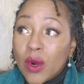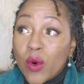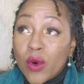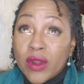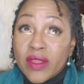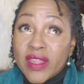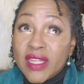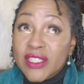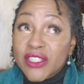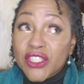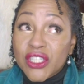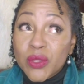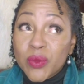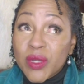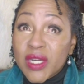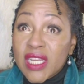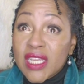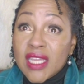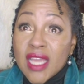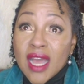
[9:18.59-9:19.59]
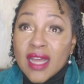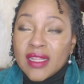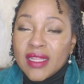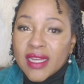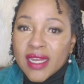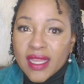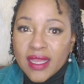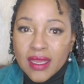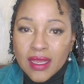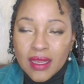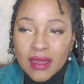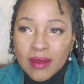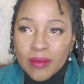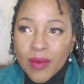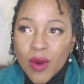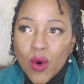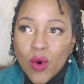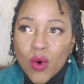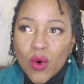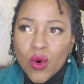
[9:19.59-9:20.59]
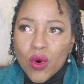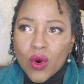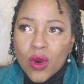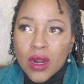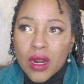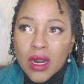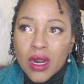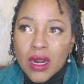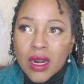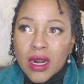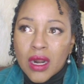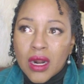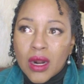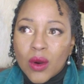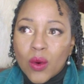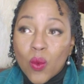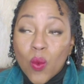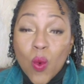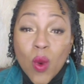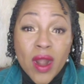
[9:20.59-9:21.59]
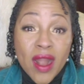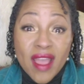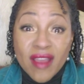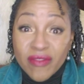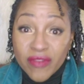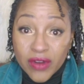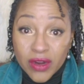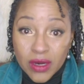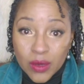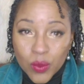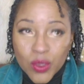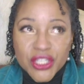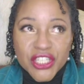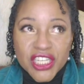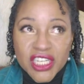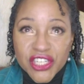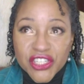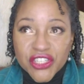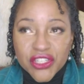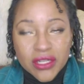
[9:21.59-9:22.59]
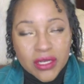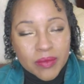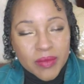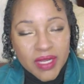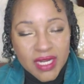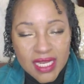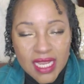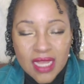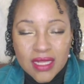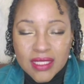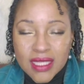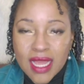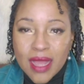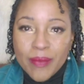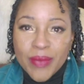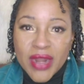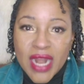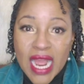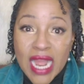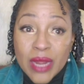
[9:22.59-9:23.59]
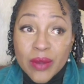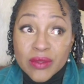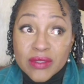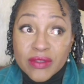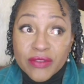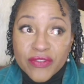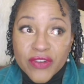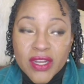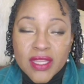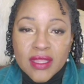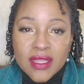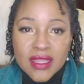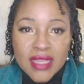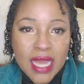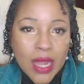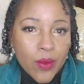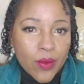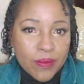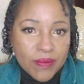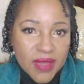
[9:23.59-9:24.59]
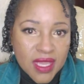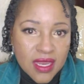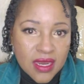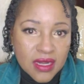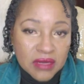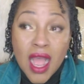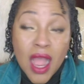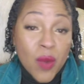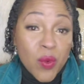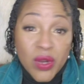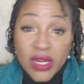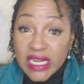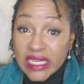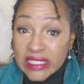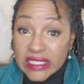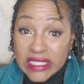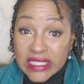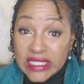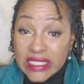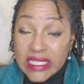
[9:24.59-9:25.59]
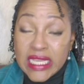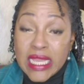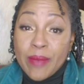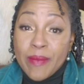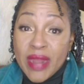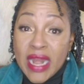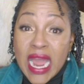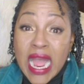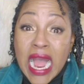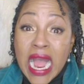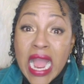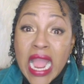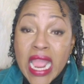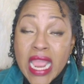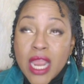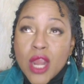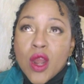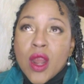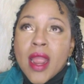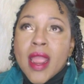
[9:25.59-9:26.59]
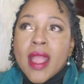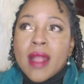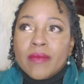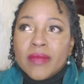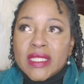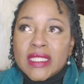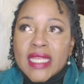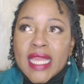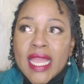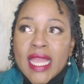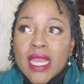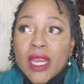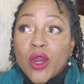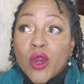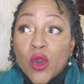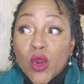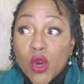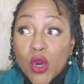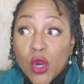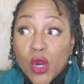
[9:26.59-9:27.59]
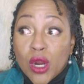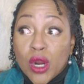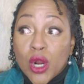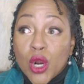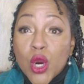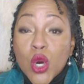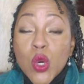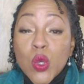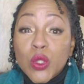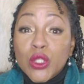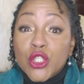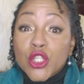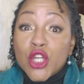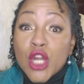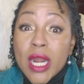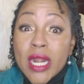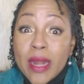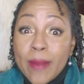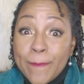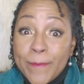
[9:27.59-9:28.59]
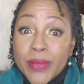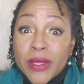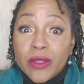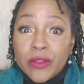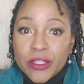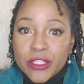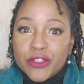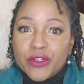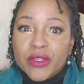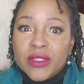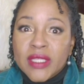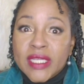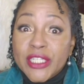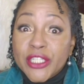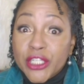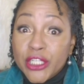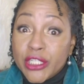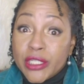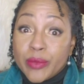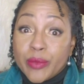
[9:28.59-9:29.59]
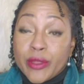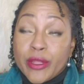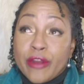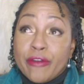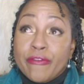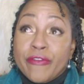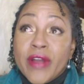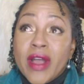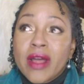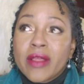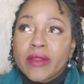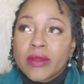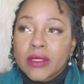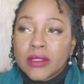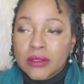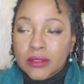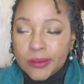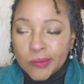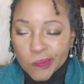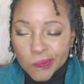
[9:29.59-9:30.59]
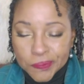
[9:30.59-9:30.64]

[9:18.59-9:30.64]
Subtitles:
Or that she would yell at him or whatever, which he should have been yelled at. But I was afraid that that would mean I wouldn't get to see him. And here I am, this 8-year-old girl who was trying to build this relationship with her father.